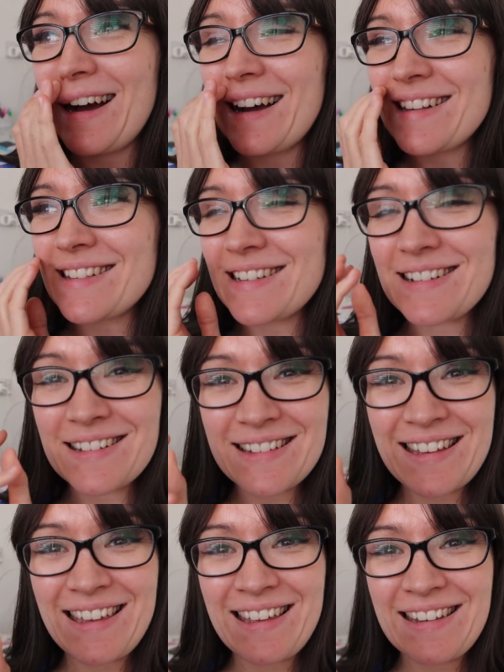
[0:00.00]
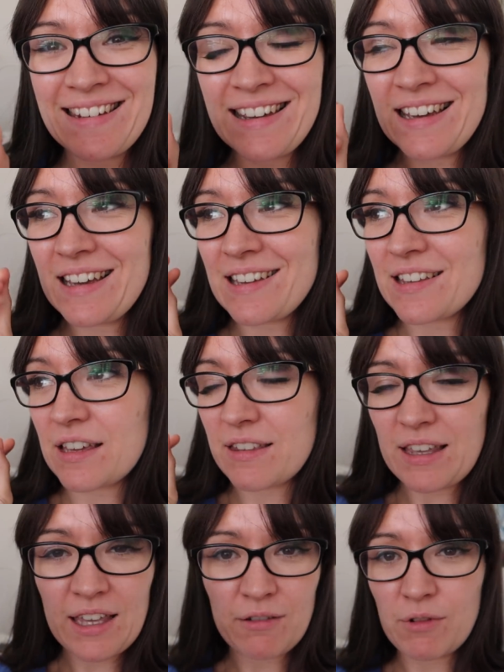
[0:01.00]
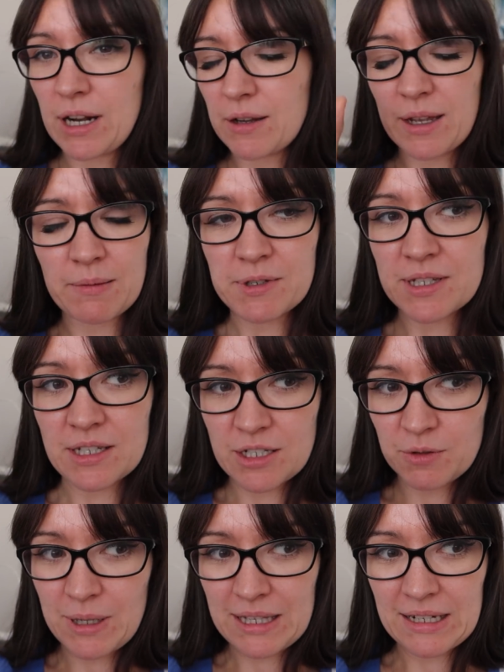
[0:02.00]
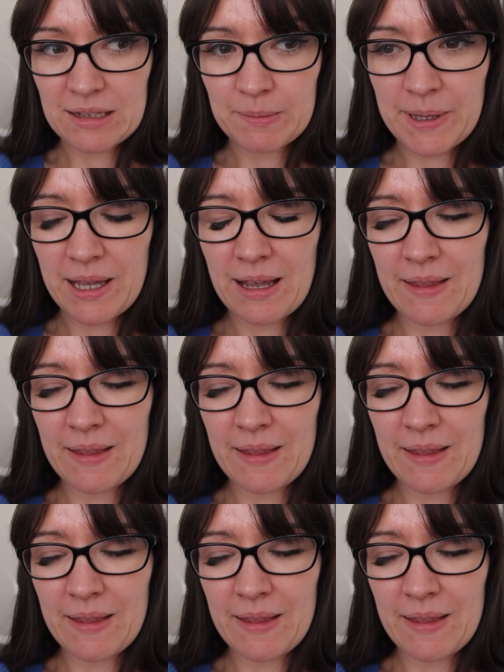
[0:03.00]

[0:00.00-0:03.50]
I started thinking, right, okay, I'm just going to tweak it a little bit,